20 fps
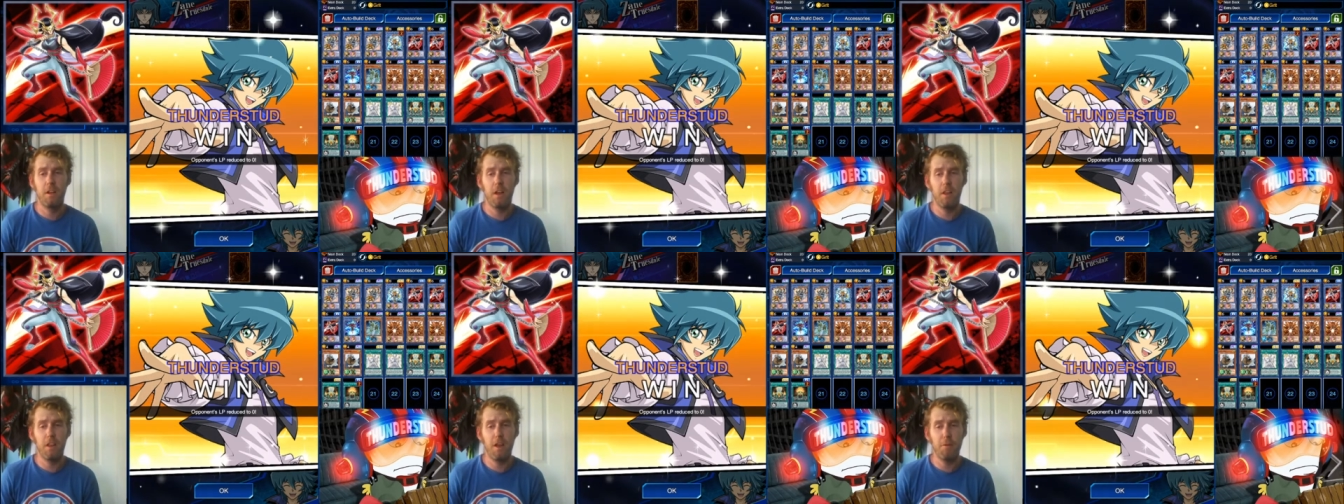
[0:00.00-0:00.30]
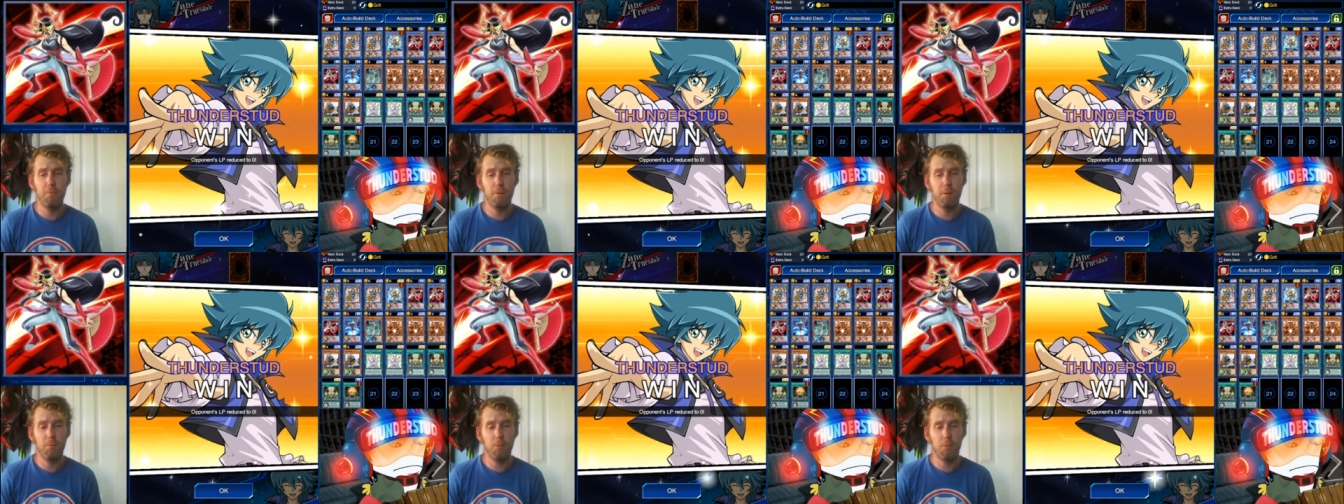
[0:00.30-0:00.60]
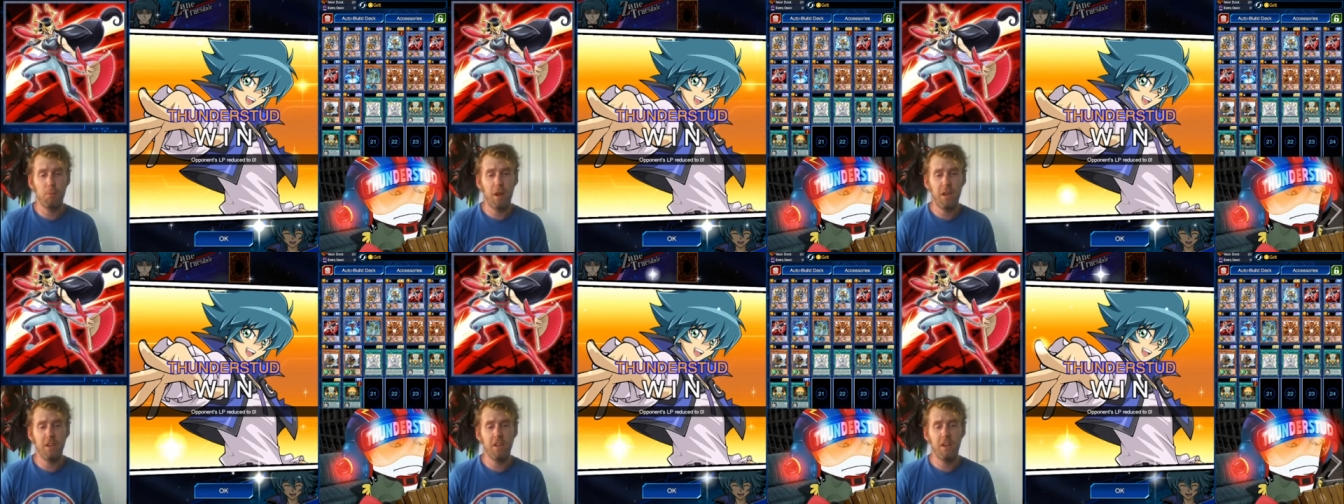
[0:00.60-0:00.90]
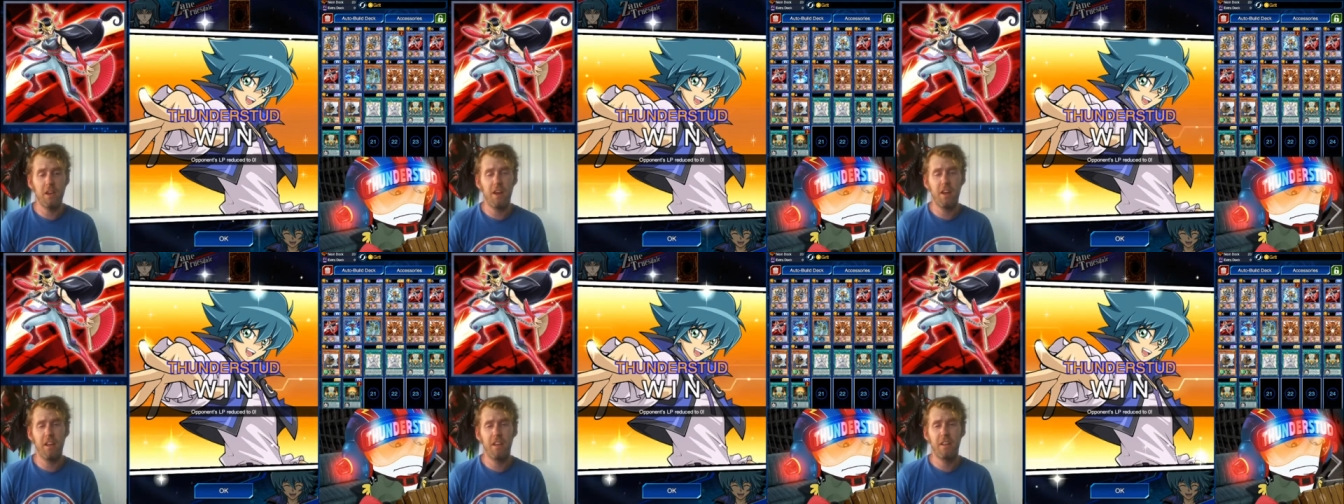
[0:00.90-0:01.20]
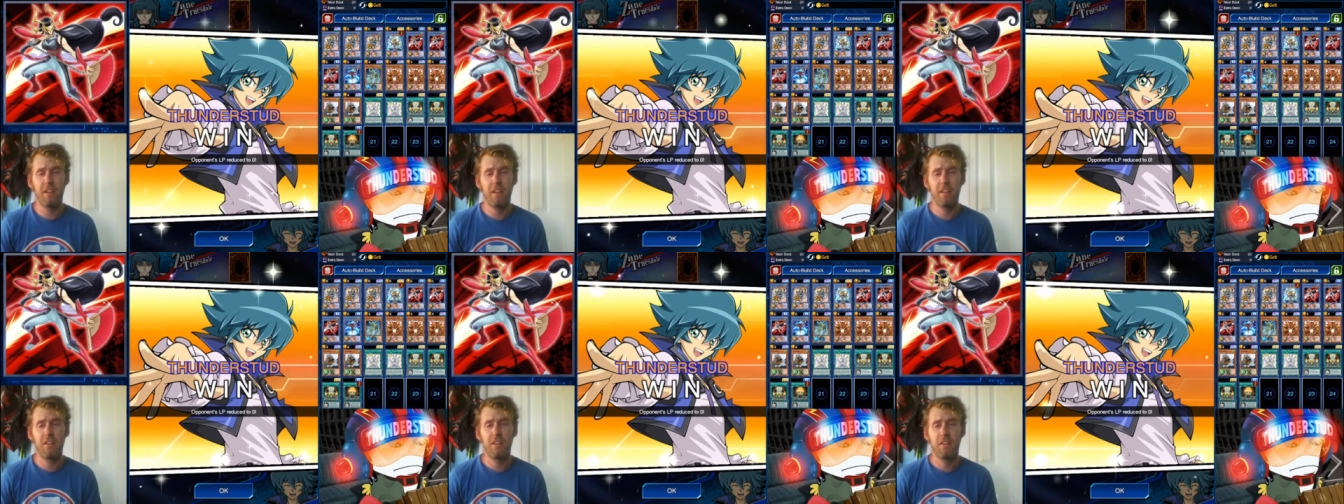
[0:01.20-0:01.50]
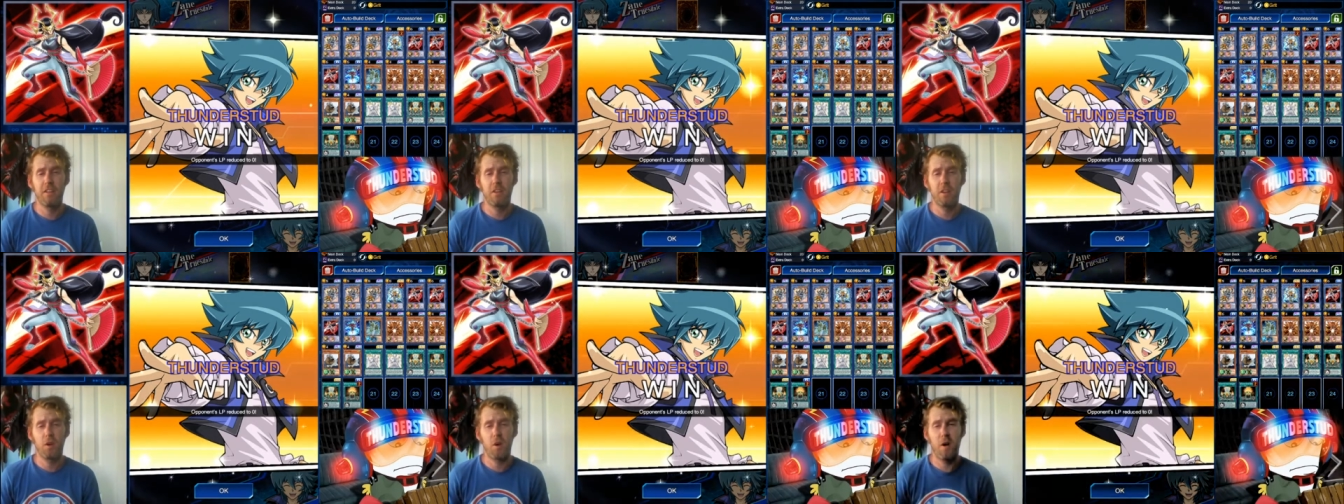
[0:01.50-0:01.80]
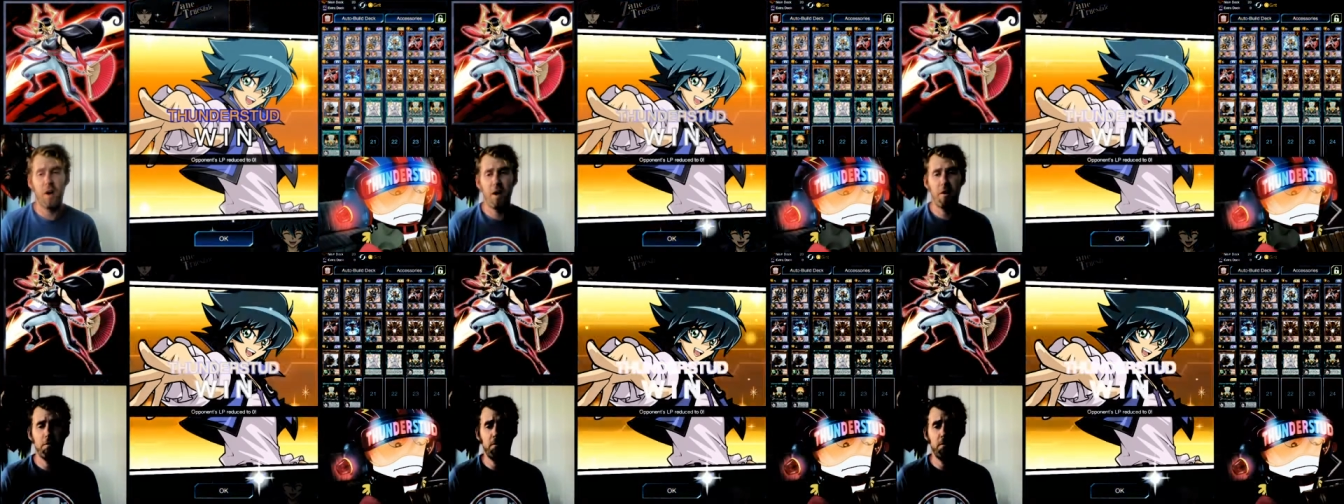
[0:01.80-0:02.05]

A lot of people might not. Go have